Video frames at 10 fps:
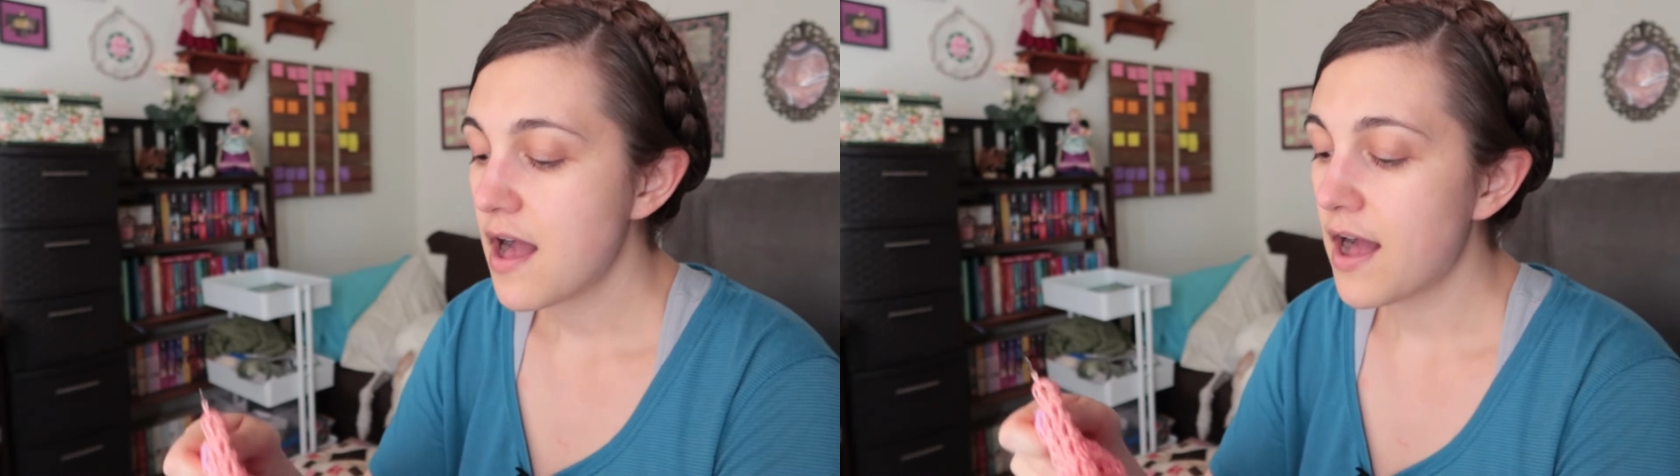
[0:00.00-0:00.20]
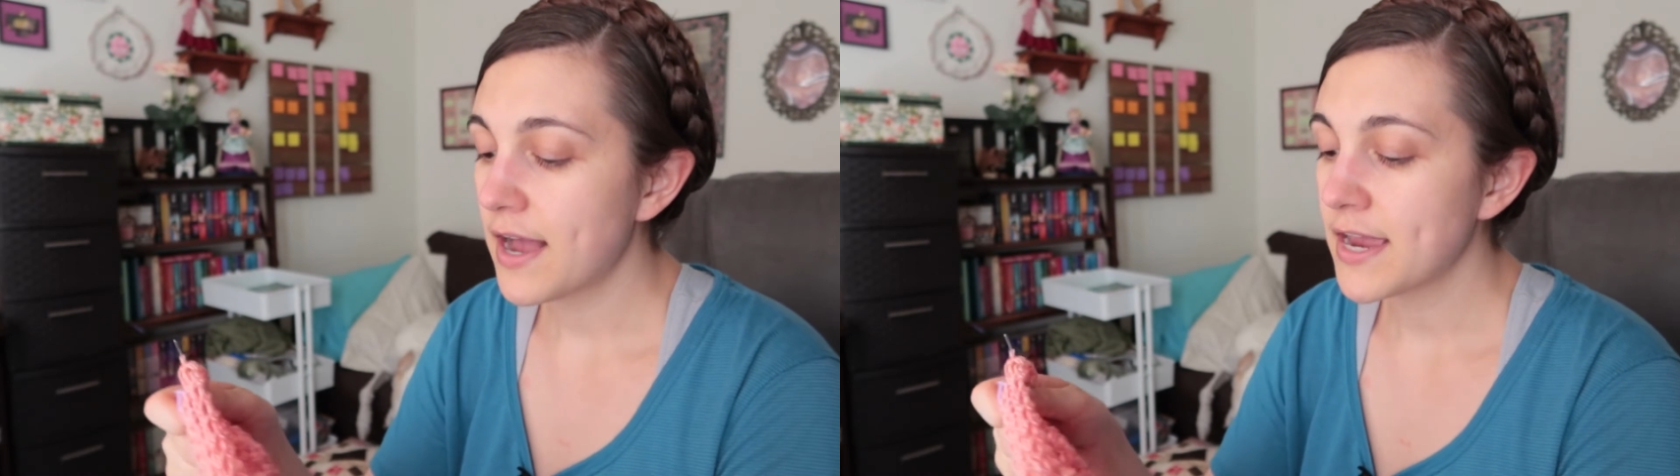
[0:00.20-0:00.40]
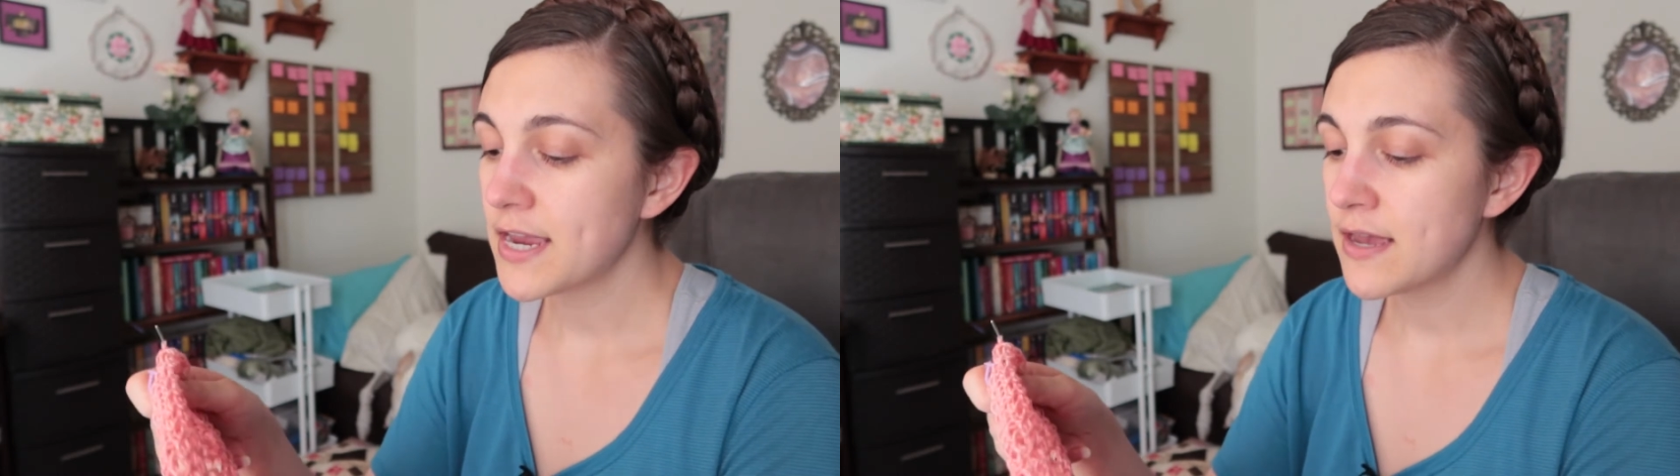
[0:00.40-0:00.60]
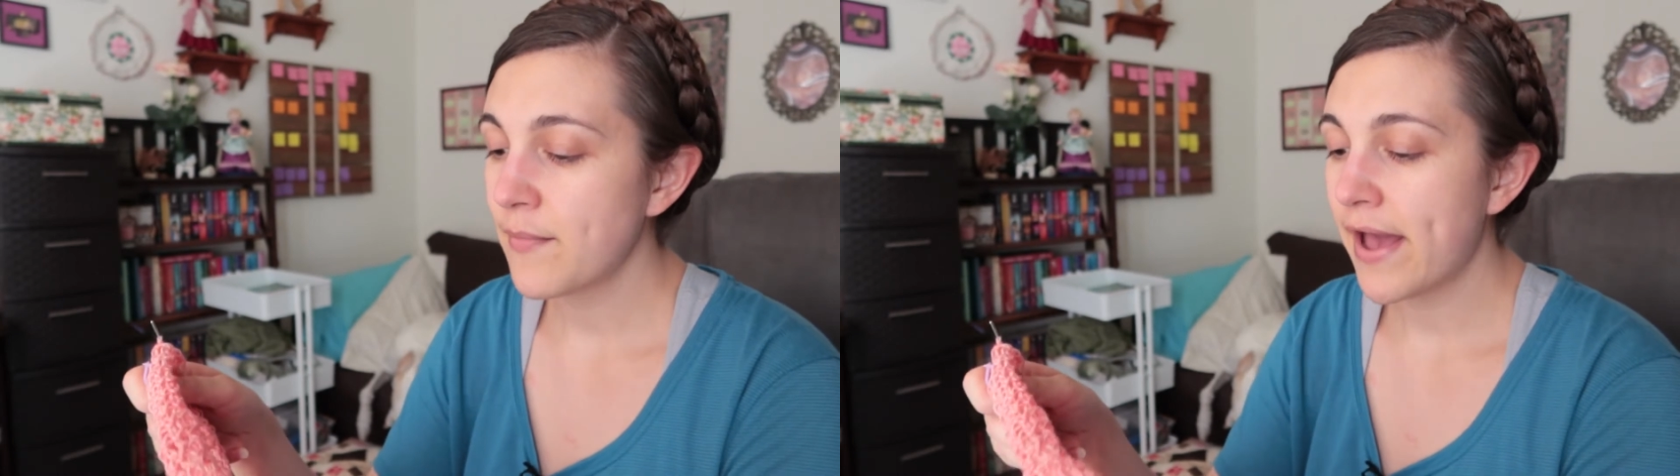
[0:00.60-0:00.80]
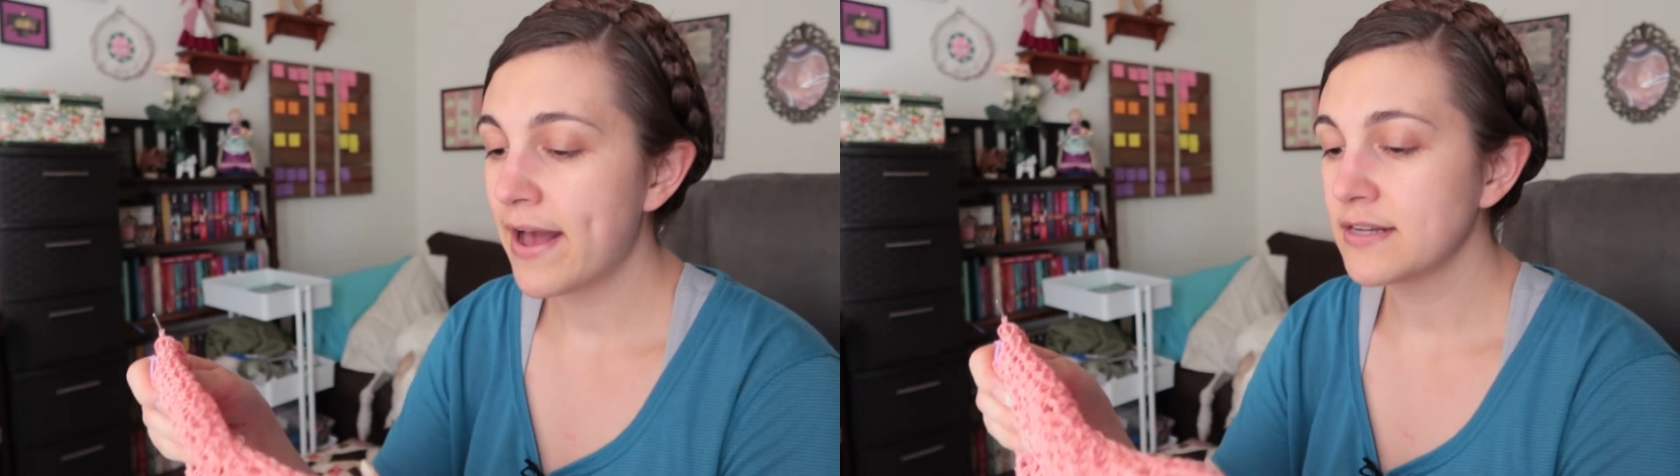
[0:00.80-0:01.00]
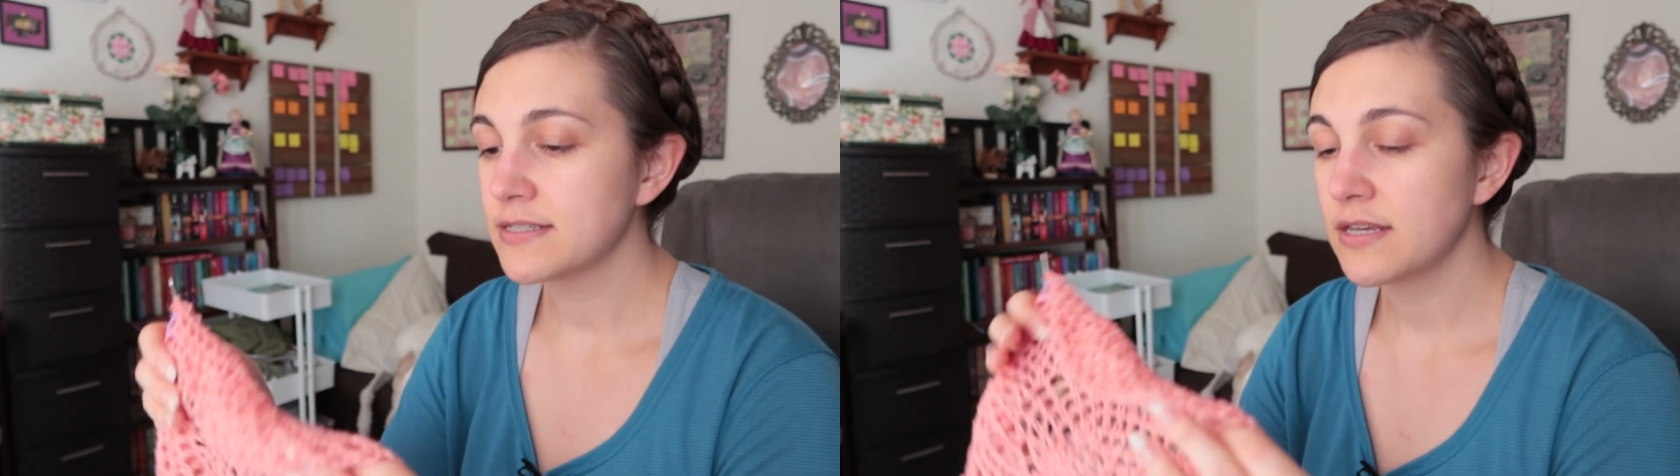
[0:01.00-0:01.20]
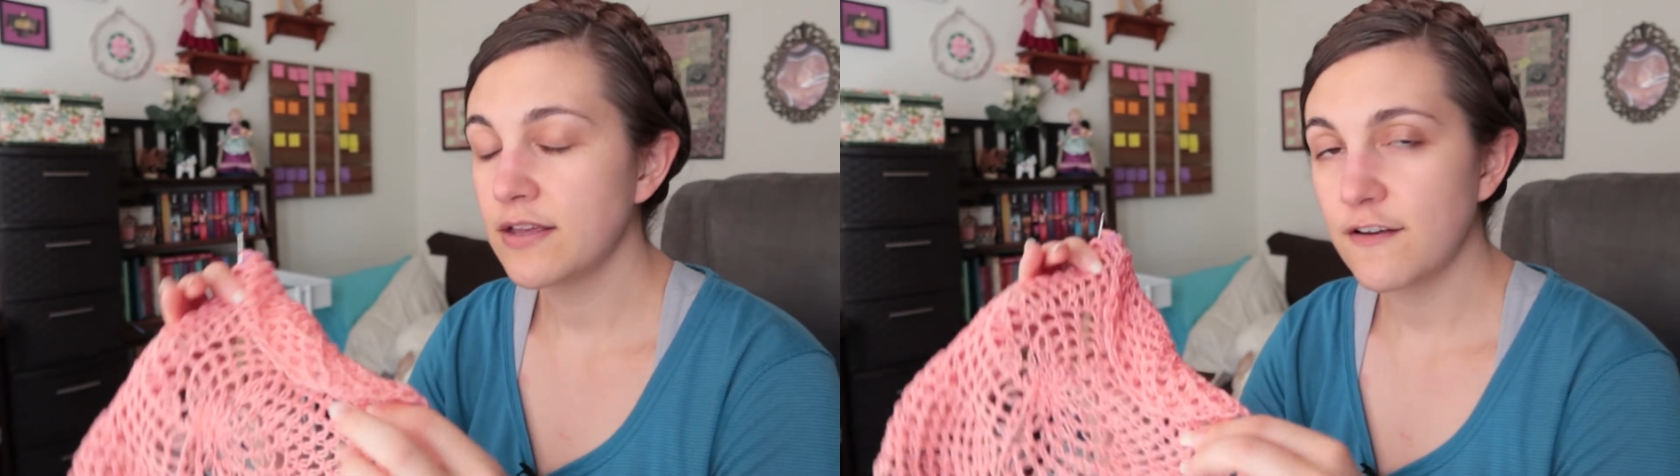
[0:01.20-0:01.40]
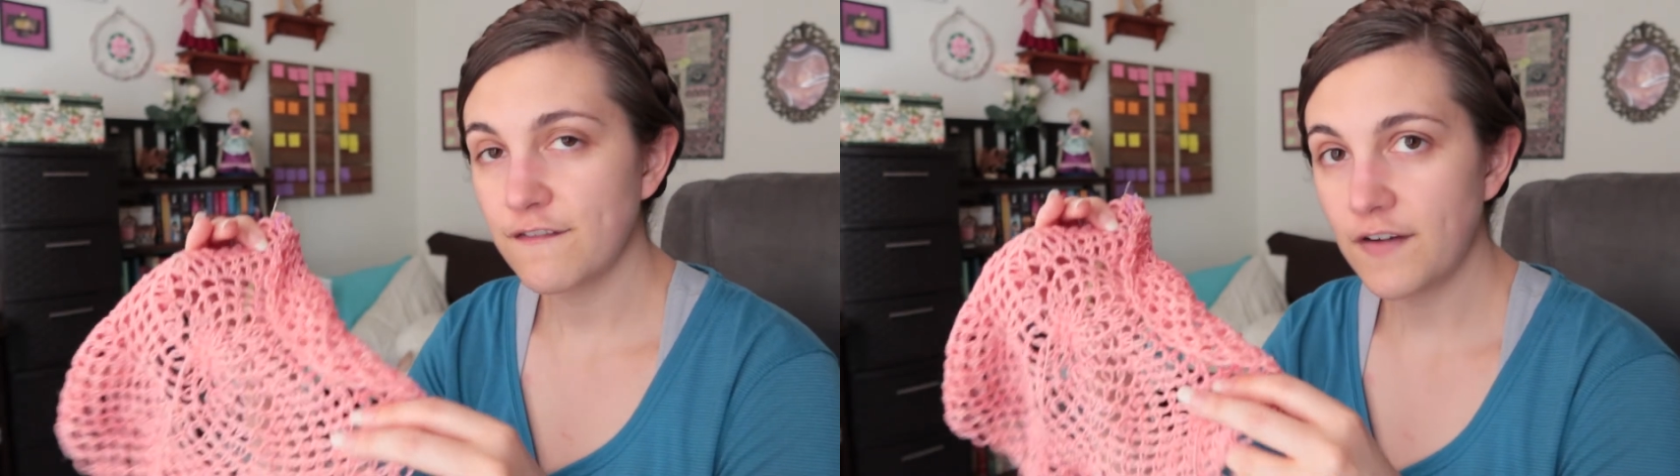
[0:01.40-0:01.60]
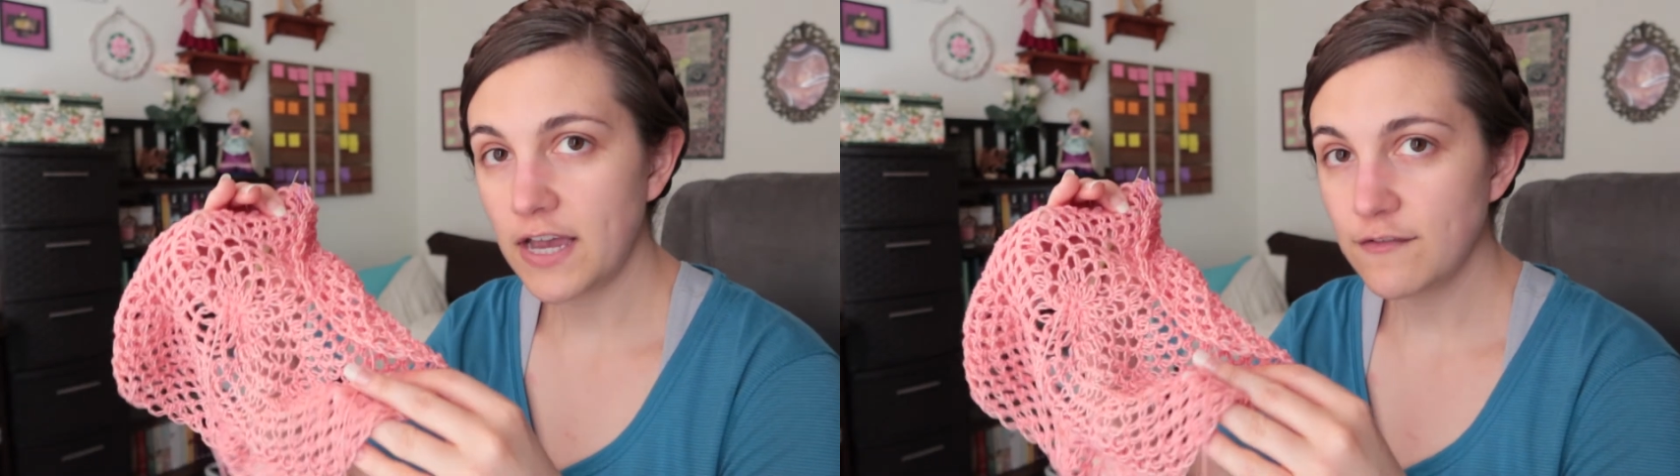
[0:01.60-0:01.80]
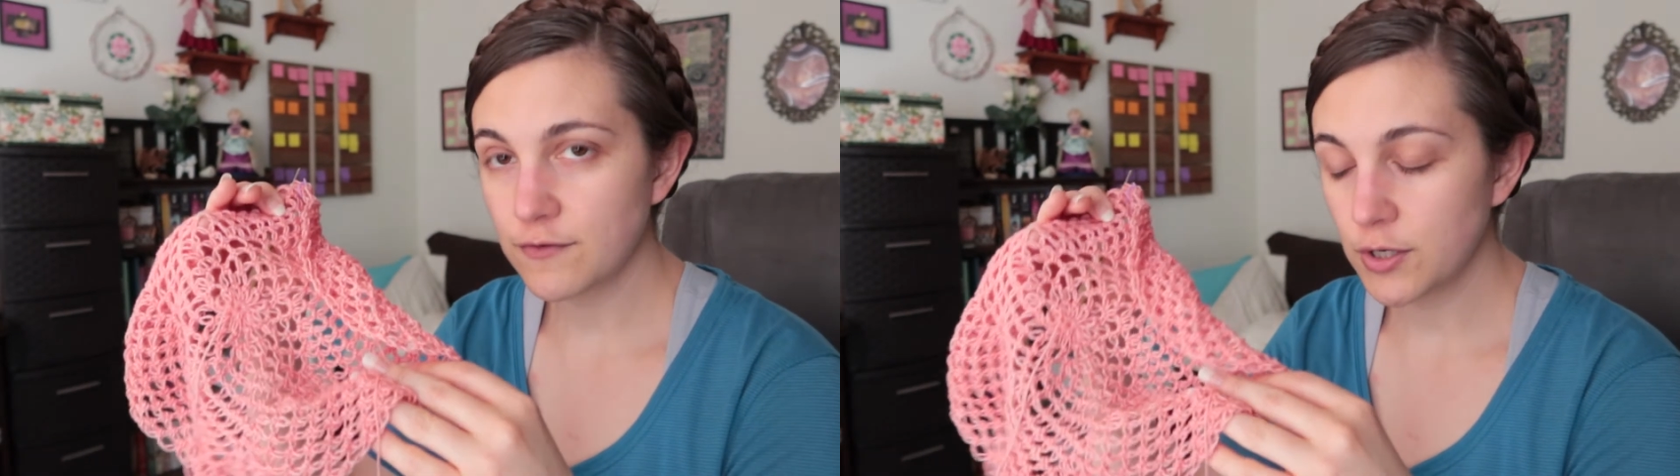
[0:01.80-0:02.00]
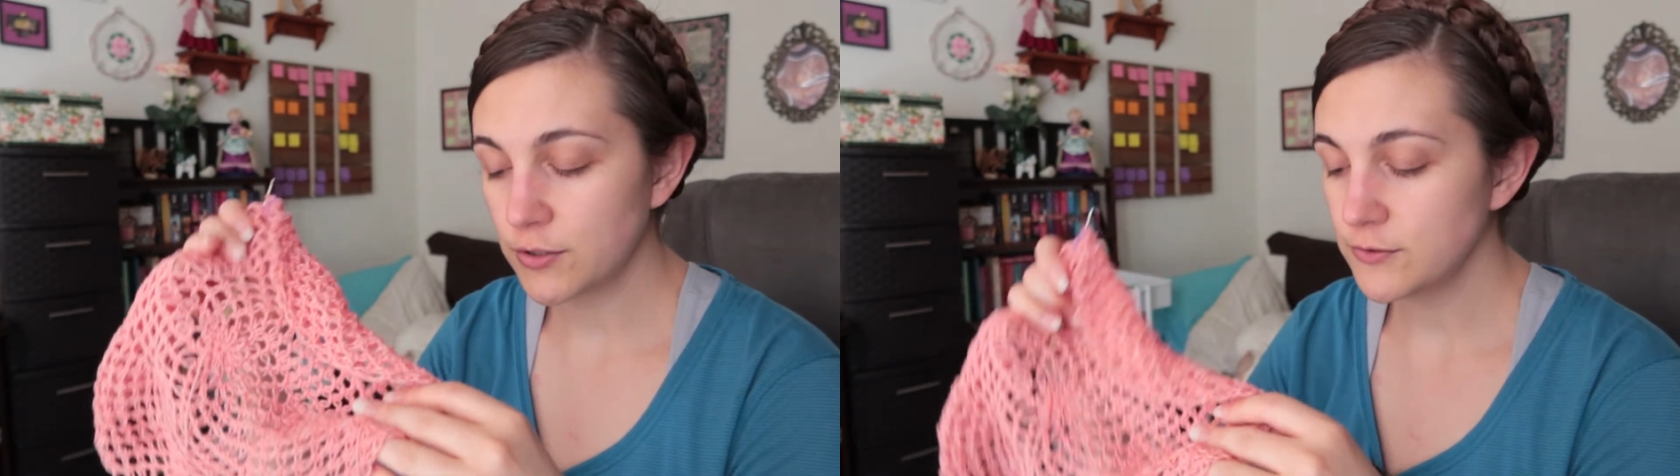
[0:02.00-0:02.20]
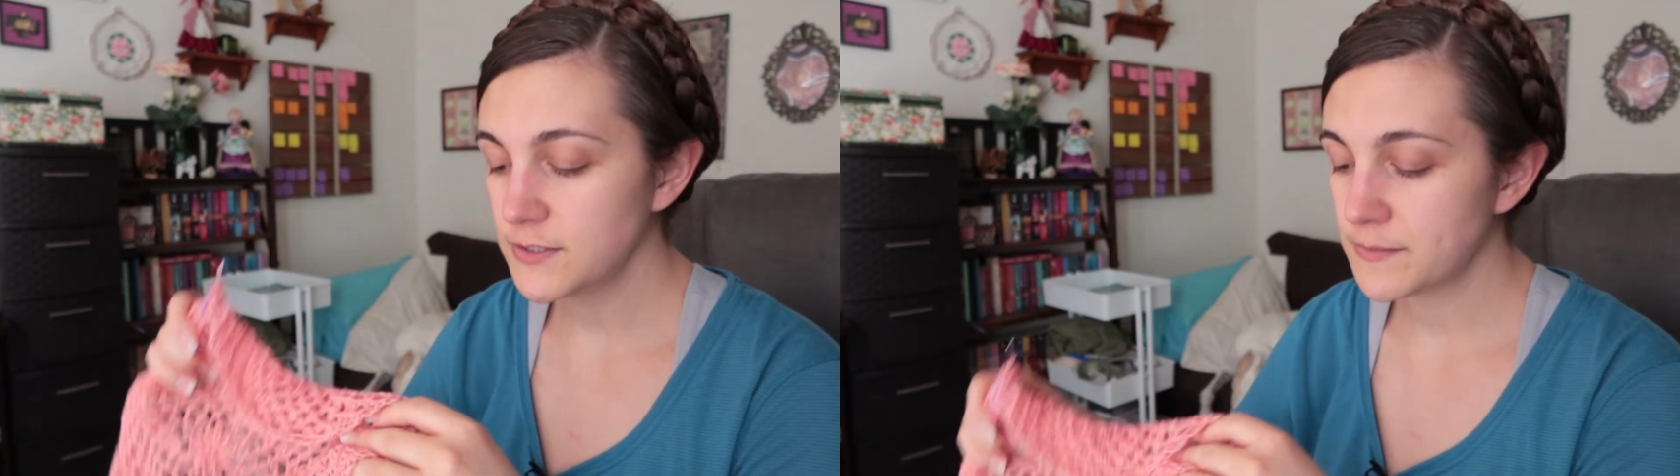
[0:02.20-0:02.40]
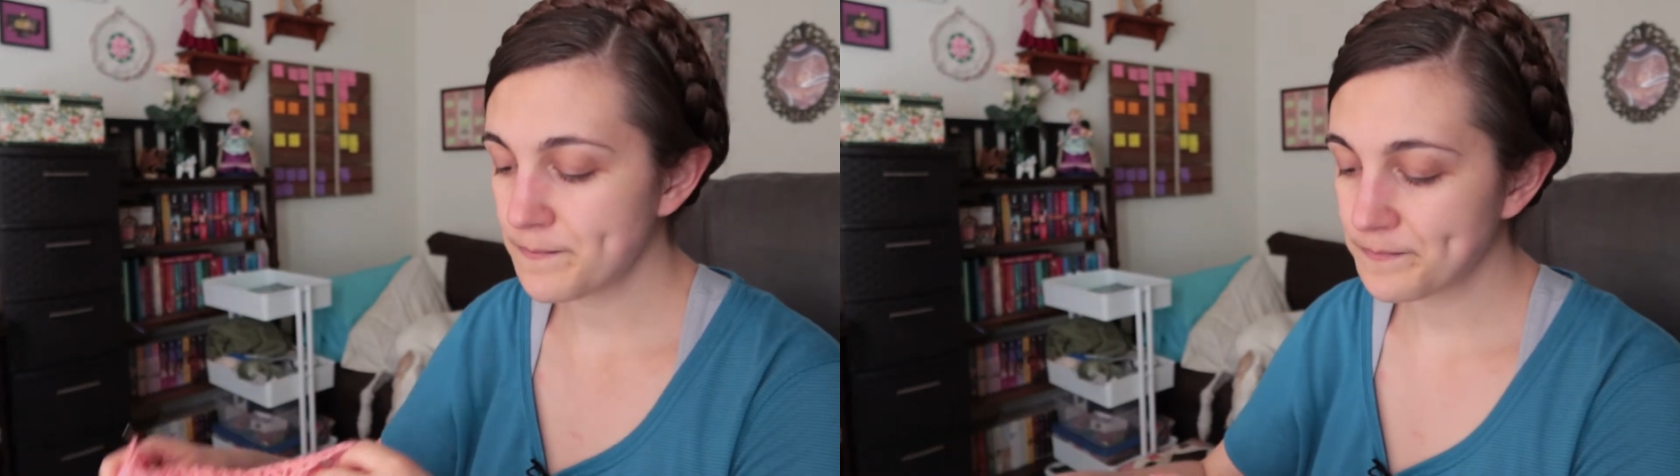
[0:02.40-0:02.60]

I am at 5 rows,